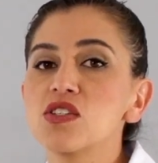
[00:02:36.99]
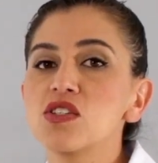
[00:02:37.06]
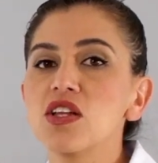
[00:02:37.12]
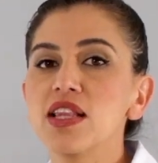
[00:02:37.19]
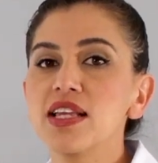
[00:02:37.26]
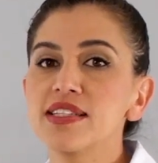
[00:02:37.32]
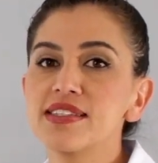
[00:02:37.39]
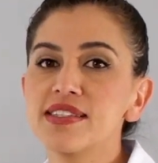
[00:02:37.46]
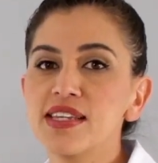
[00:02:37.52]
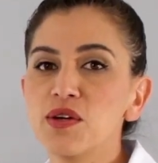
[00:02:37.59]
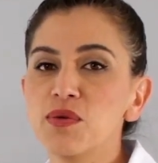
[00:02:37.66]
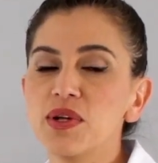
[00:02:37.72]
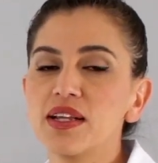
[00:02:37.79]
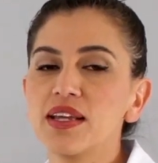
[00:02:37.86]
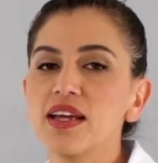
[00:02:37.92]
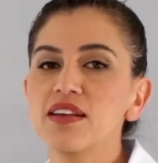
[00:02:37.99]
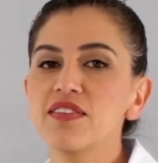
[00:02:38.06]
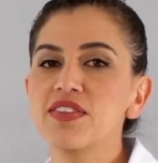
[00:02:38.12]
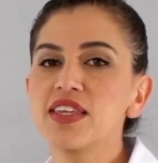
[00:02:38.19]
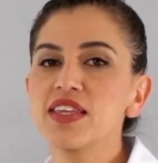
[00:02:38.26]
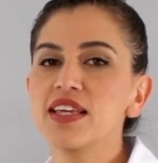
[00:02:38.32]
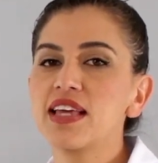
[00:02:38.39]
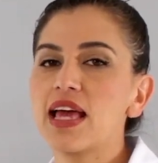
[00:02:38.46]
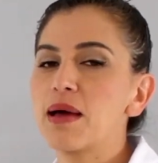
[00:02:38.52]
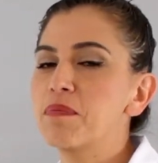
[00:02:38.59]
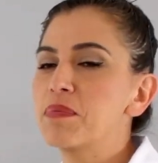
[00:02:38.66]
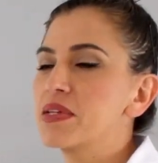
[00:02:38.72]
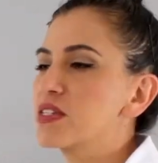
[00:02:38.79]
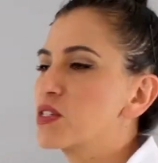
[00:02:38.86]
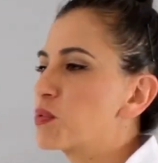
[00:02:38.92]
So let's see what kind of thing
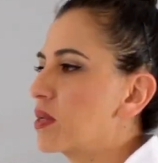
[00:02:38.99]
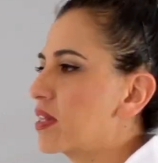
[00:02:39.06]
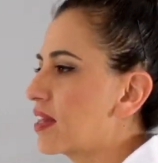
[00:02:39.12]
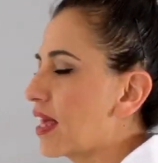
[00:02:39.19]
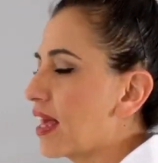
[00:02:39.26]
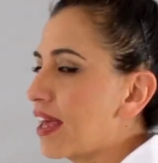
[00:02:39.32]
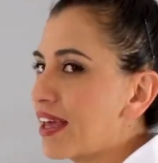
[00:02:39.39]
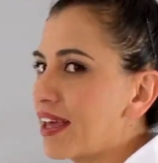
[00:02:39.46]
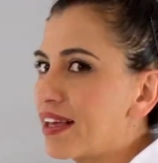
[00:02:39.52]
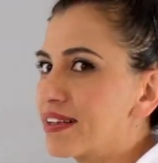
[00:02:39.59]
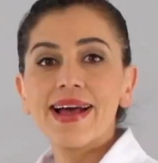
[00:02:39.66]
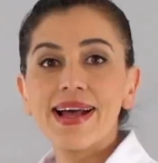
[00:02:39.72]
happens with egg.